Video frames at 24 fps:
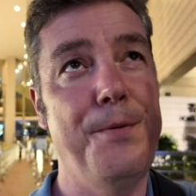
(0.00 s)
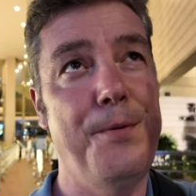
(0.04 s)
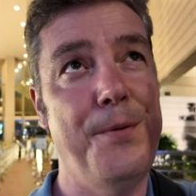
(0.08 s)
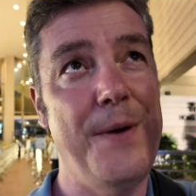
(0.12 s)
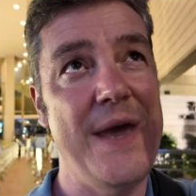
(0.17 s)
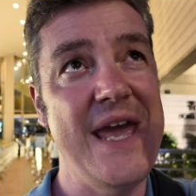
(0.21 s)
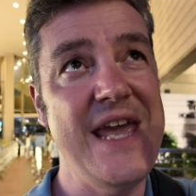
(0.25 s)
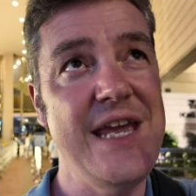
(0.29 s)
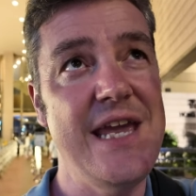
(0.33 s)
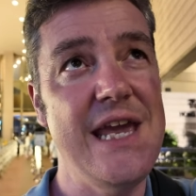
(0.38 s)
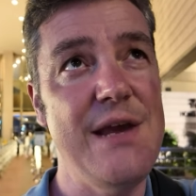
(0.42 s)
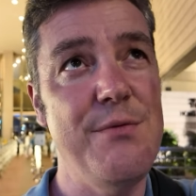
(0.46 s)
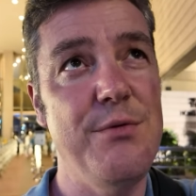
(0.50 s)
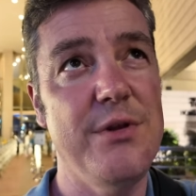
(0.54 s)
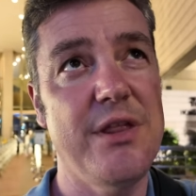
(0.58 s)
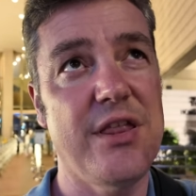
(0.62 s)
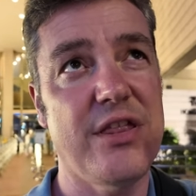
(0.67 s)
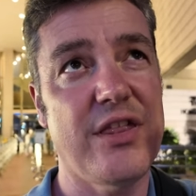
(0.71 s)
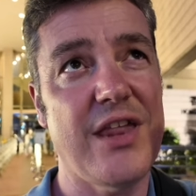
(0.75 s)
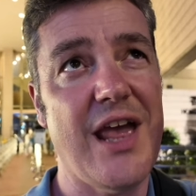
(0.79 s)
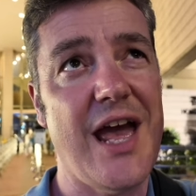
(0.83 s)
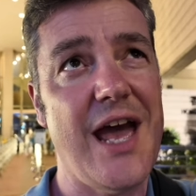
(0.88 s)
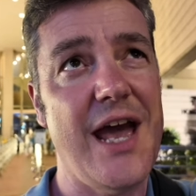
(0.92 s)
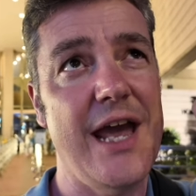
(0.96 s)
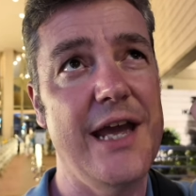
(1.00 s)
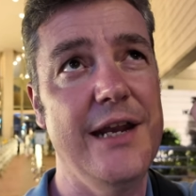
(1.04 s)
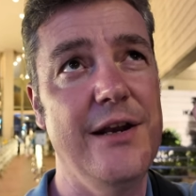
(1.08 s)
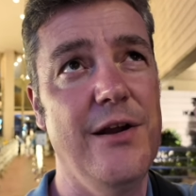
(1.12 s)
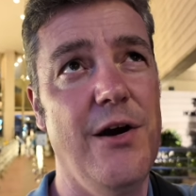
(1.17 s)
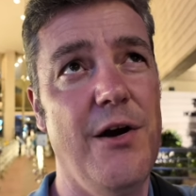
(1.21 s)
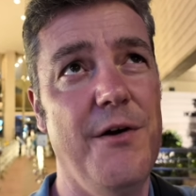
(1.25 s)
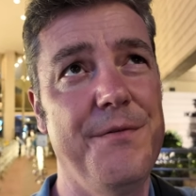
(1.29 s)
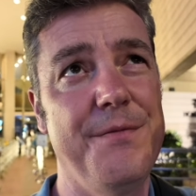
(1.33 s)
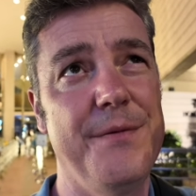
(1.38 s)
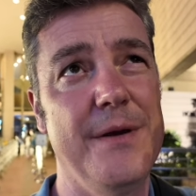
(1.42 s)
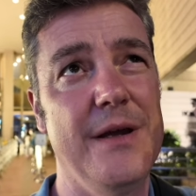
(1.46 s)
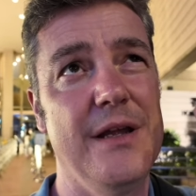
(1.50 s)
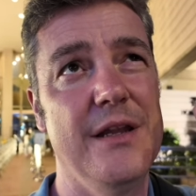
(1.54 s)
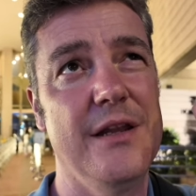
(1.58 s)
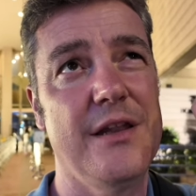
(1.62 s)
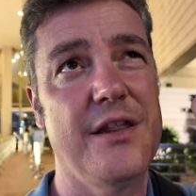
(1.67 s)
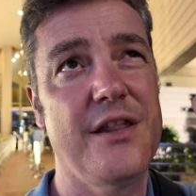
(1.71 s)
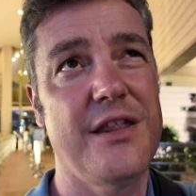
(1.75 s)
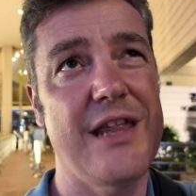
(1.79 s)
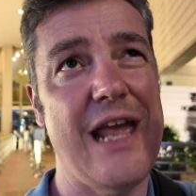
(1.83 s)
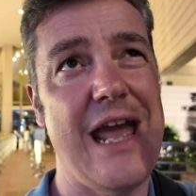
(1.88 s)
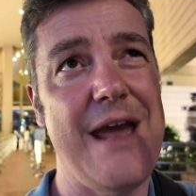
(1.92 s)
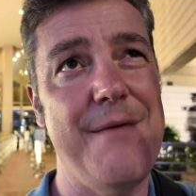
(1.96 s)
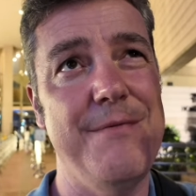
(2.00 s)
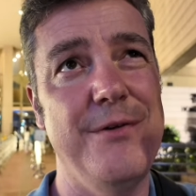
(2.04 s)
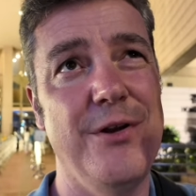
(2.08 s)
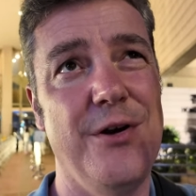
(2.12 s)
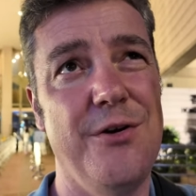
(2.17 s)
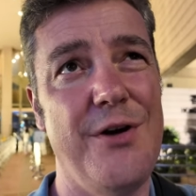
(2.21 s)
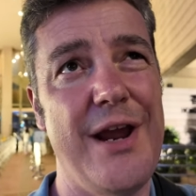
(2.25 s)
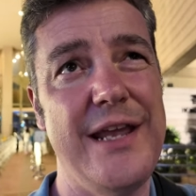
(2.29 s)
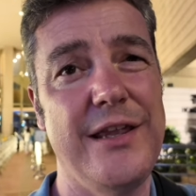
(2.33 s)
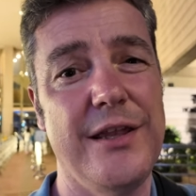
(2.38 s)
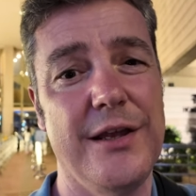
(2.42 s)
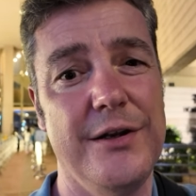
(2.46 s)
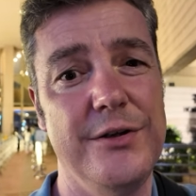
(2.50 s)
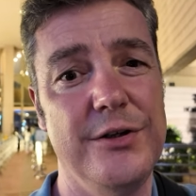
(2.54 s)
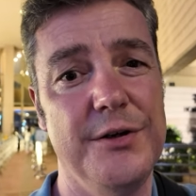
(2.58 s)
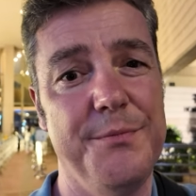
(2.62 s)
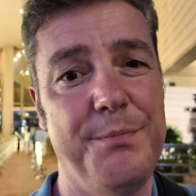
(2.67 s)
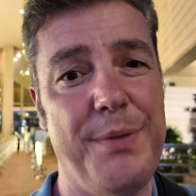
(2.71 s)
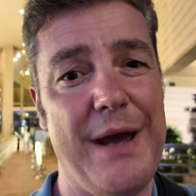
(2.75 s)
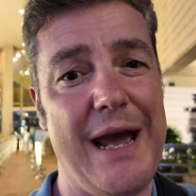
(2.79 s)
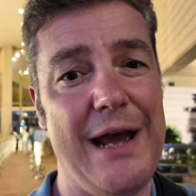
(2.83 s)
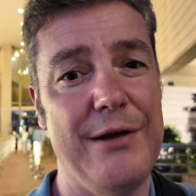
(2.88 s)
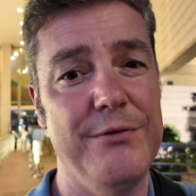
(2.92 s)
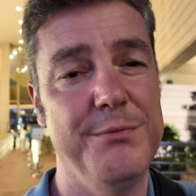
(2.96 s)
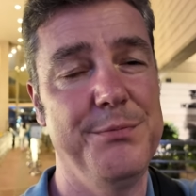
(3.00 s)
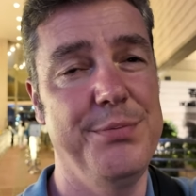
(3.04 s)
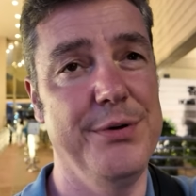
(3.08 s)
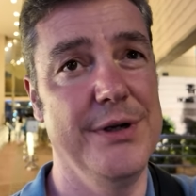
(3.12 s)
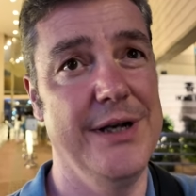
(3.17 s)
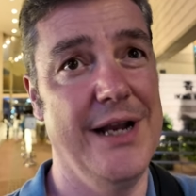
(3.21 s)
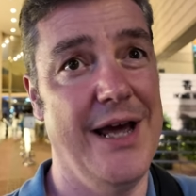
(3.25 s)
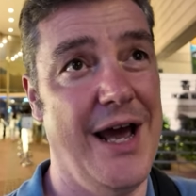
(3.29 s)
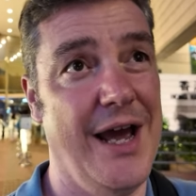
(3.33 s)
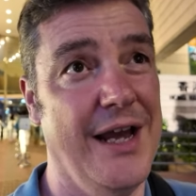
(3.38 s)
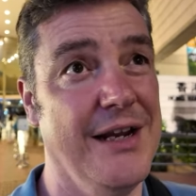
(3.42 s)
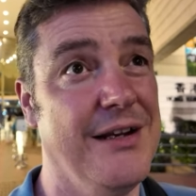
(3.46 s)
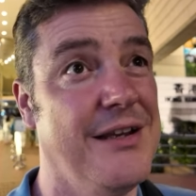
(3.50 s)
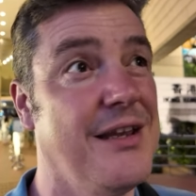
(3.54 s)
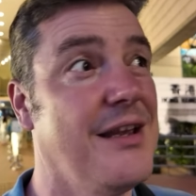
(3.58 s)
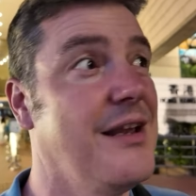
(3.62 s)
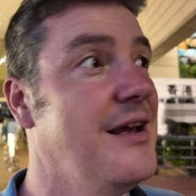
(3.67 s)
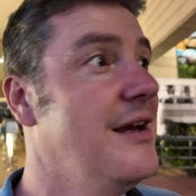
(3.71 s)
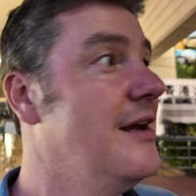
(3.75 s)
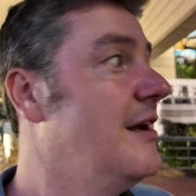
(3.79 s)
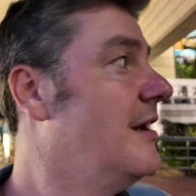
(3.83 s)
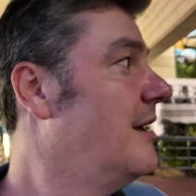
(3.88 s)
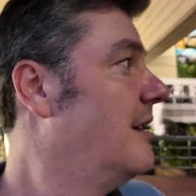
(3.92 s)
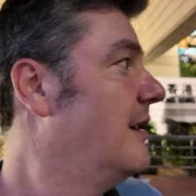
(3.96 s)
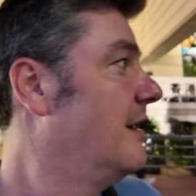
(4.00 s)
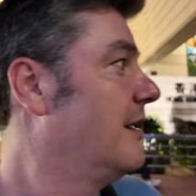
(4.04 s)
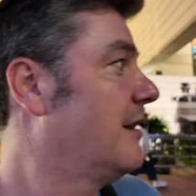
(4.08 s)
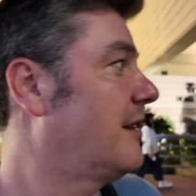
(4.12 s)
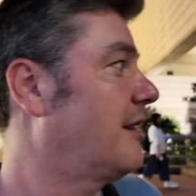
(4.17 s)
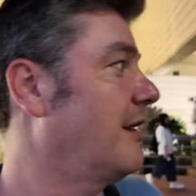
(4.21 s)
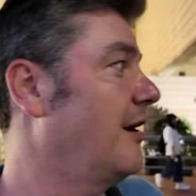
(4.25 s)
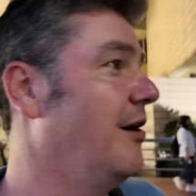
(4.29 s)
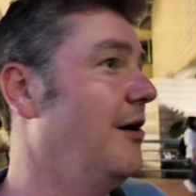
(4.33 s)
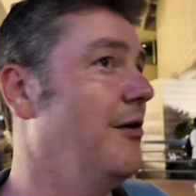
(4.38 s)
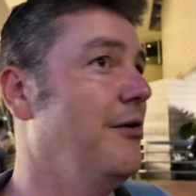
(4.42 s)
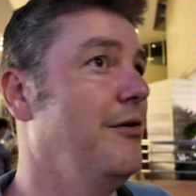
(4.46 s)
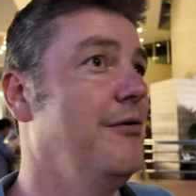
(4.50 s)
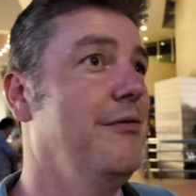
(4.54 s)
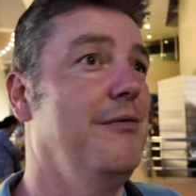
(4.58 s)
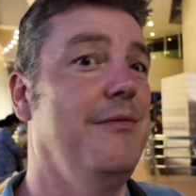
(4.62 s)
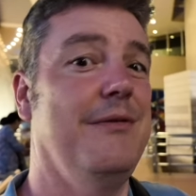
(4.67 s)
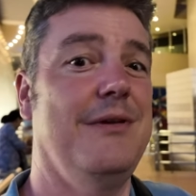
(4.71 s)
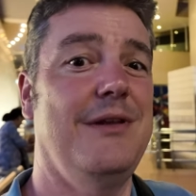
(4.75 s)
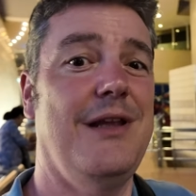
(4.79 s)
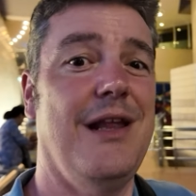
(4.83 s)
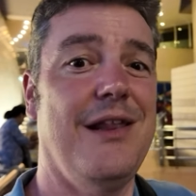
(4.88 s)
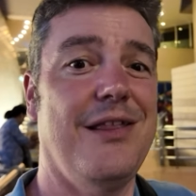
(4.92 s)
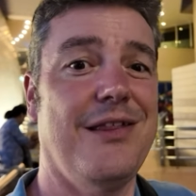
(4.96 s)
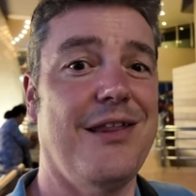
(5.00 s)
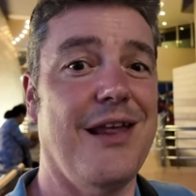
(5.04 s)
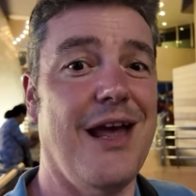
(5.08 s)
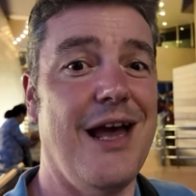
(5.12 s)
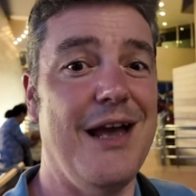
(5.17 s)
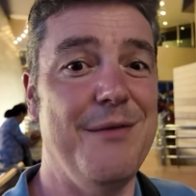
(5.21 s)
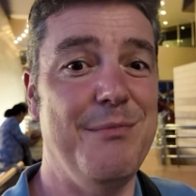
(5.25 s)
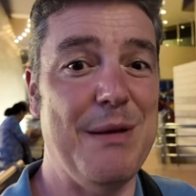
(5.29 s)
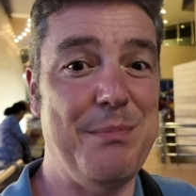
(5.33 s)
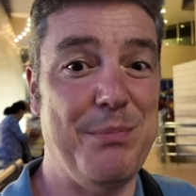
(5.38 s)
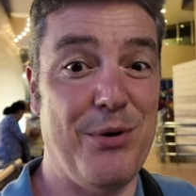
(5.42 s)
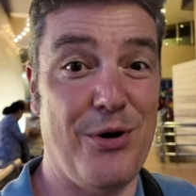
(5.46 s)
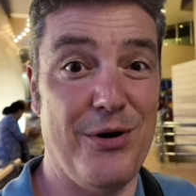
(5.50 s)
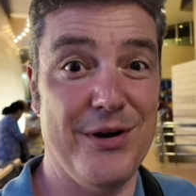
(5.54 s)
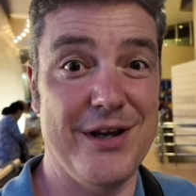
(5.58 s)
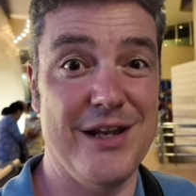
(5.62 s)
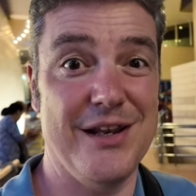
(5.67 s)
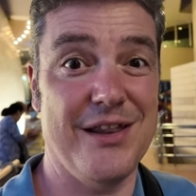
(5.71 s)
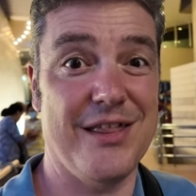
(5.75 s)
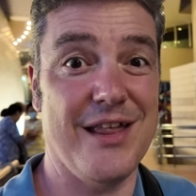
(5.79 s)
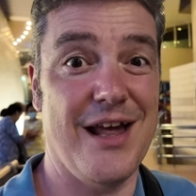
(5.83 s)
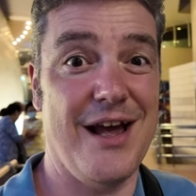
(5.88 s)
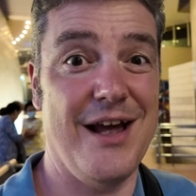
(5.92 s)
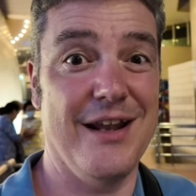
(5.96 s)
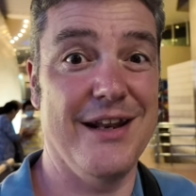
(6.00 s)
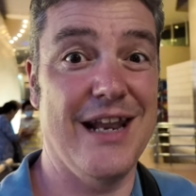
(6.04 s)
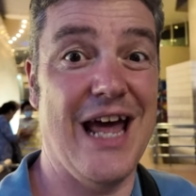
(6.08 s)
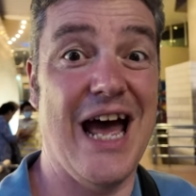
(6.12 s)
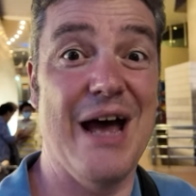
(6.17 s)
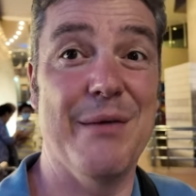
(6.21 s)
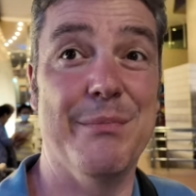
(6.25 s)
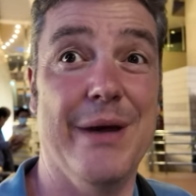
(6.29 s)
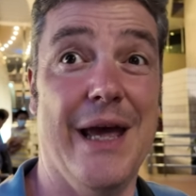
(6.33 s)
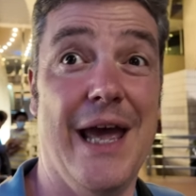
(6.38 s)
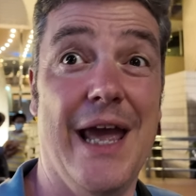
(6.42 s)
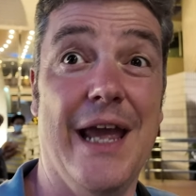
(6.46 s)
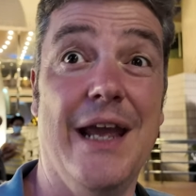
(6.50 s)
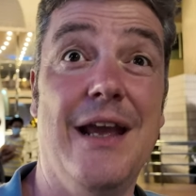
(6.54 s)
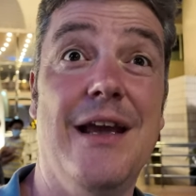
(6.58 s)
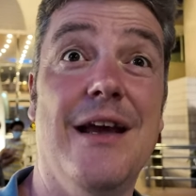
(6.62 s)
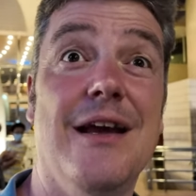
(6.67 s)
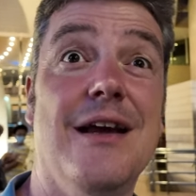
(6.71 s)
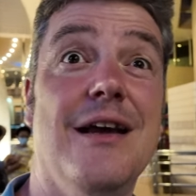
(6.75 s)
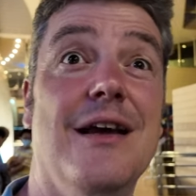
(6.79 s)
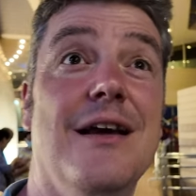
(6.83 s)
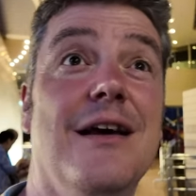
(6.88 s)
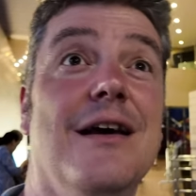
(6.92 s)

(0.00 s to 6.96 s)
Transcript: I think it was starting off at £700 or £800 per night. So this time my pockets aren't that big.